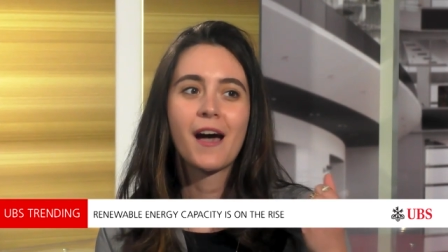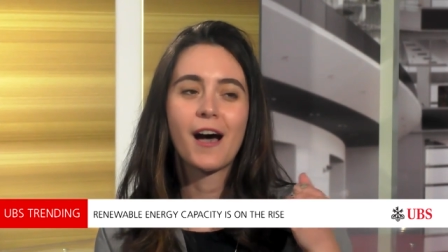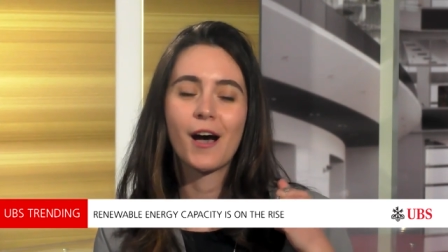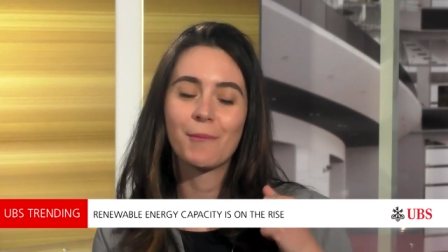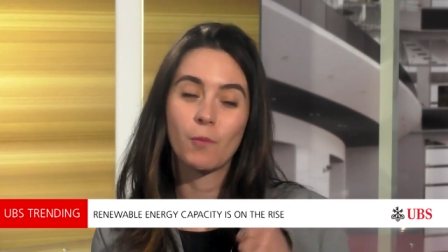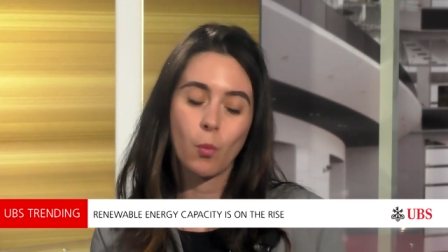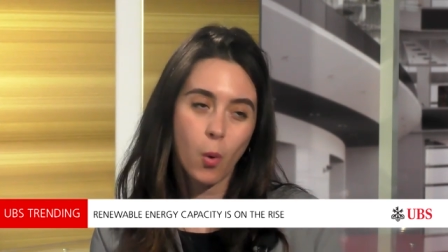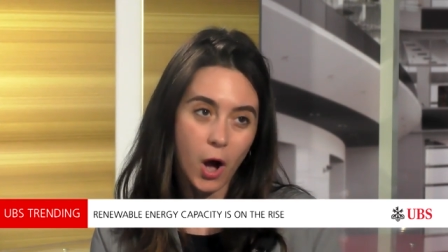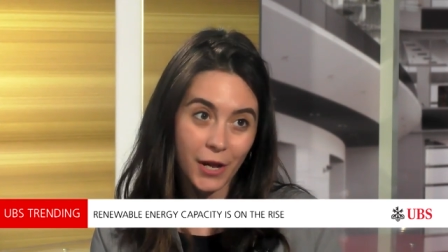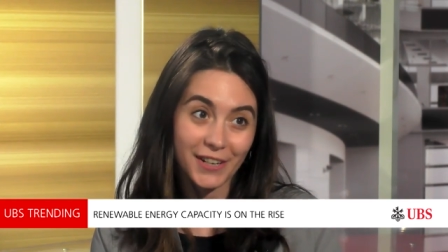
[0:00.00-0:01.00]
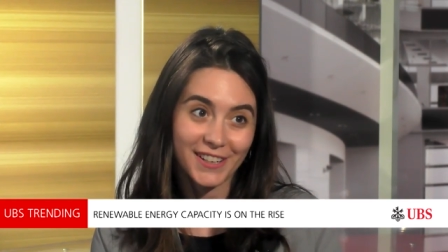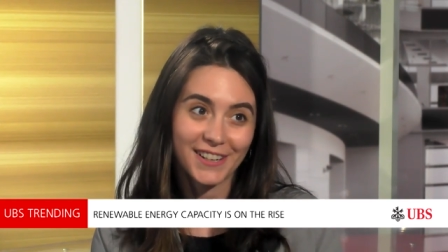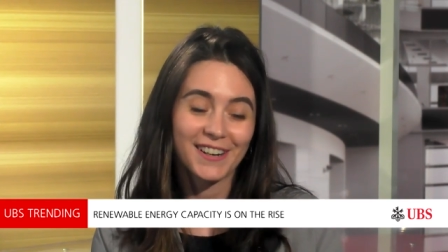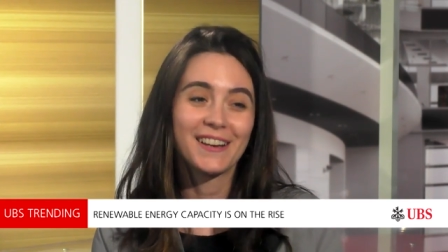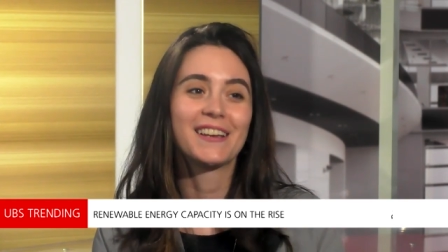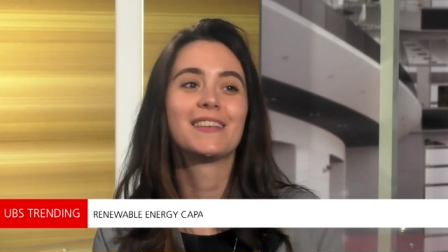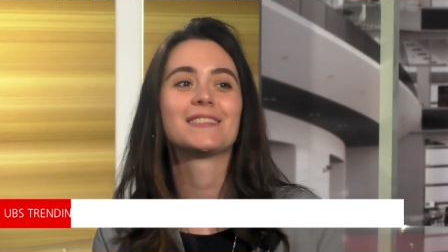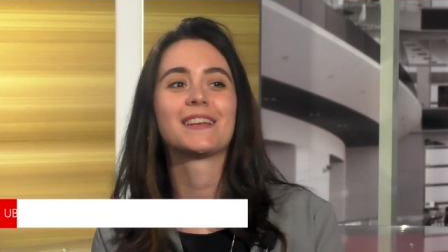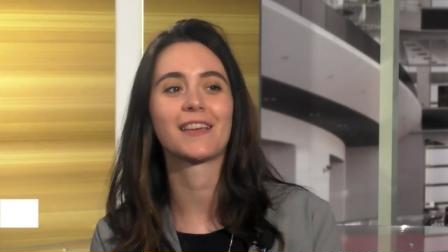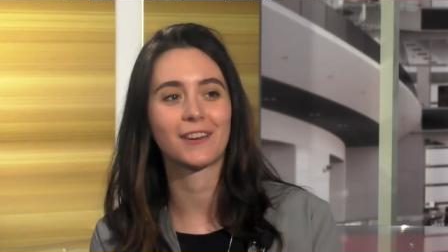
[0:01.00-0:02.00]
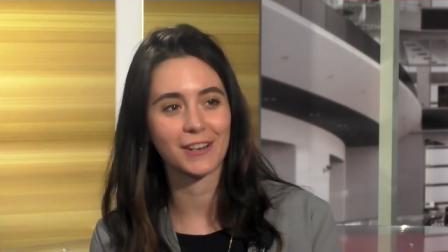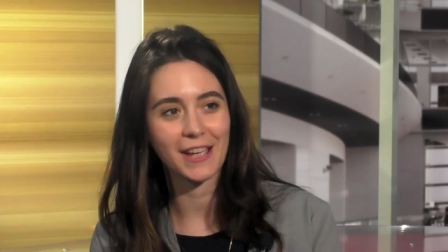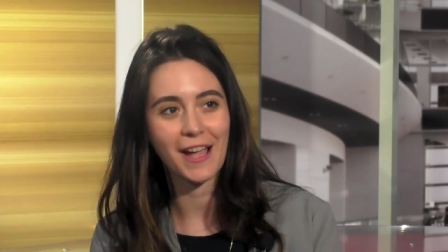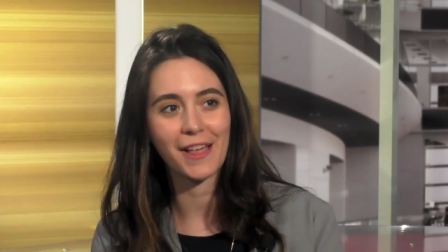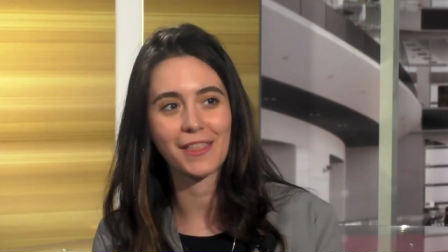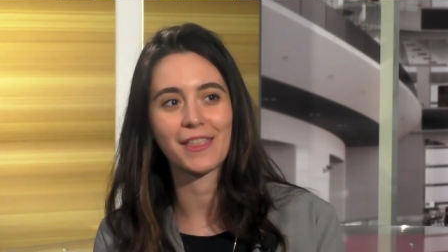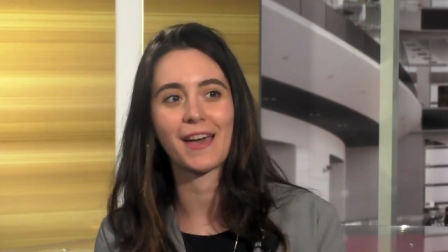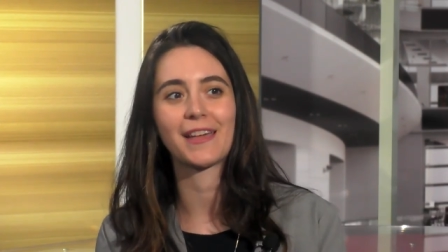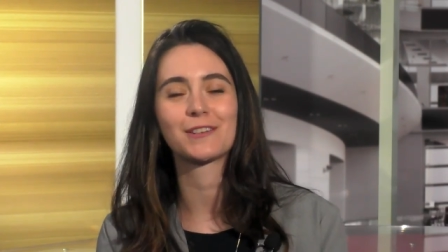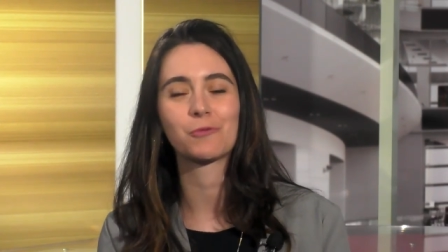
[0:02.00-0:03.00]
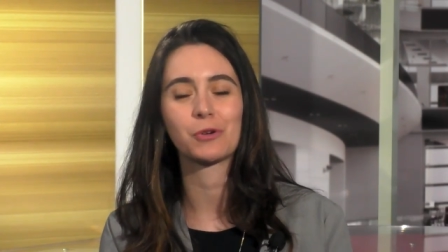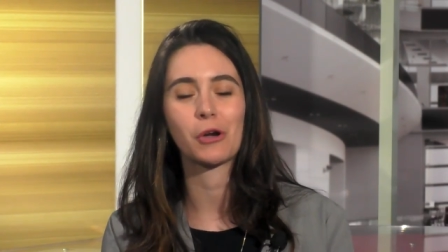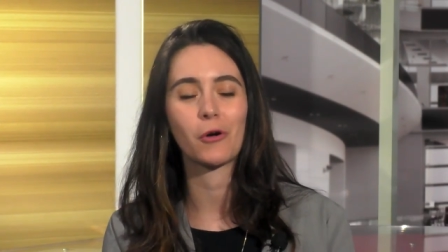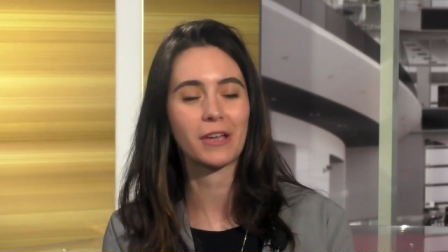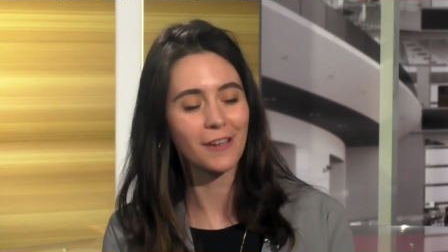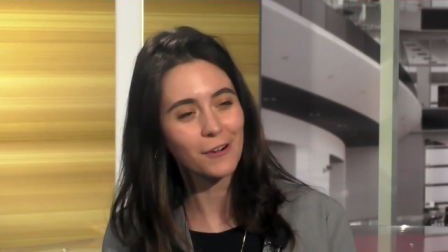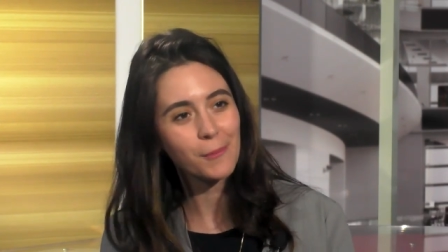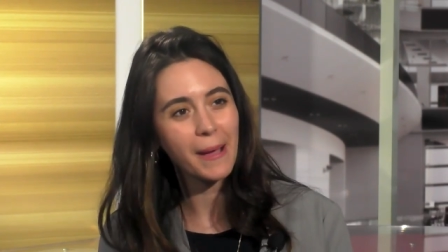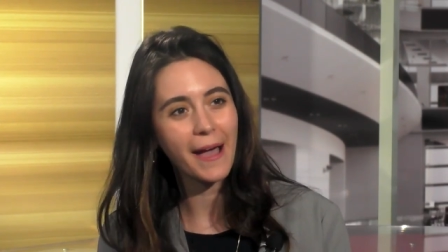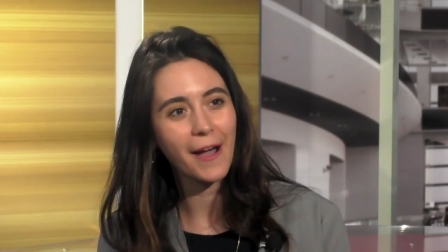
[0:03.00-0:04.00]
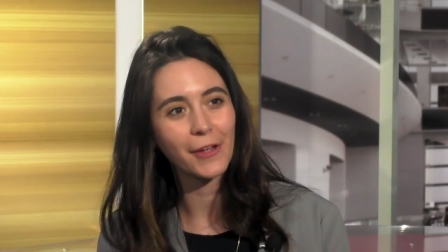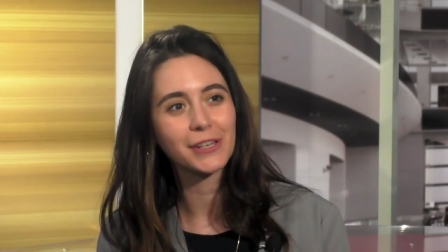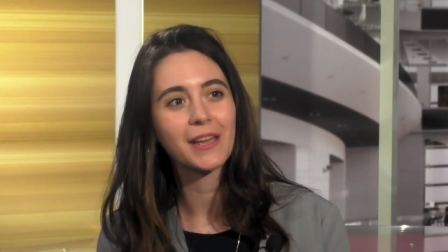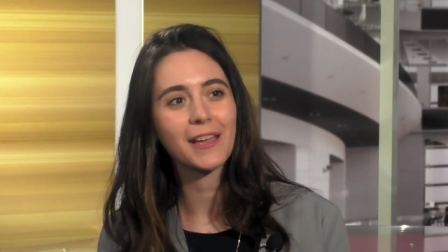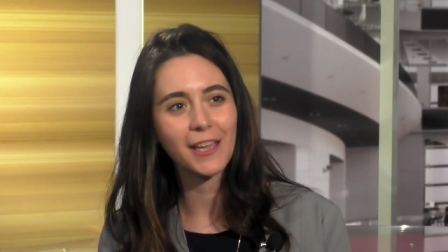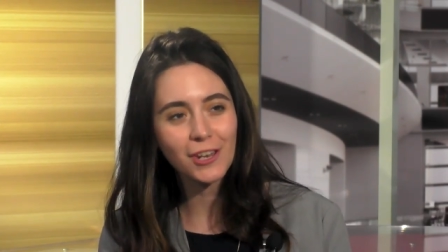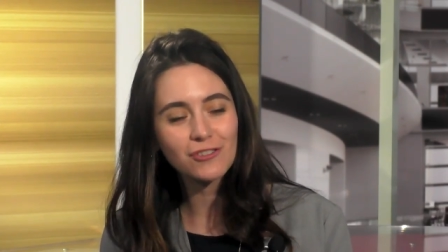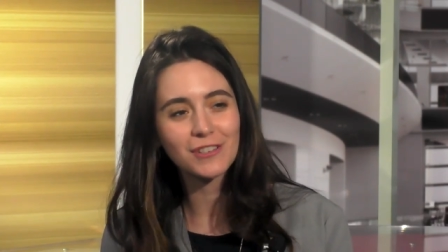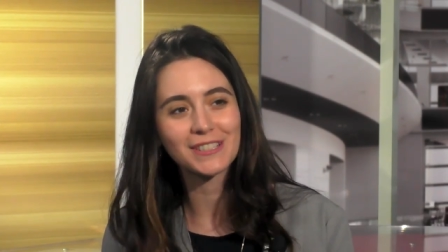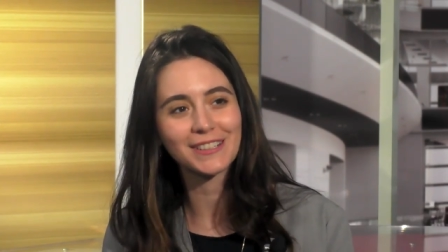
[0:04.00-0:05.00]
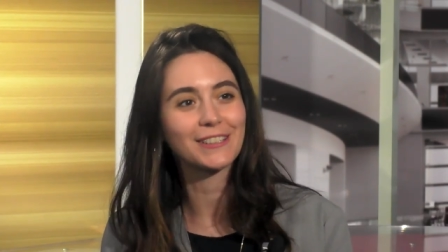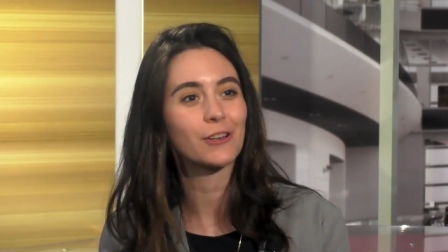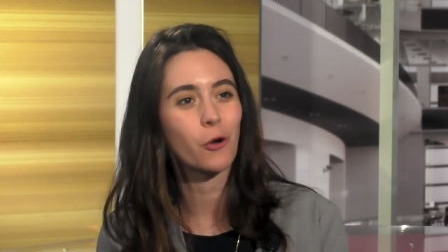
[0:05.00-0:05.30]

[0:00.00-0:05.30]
um, water is an area that we all care about. Interestingly, it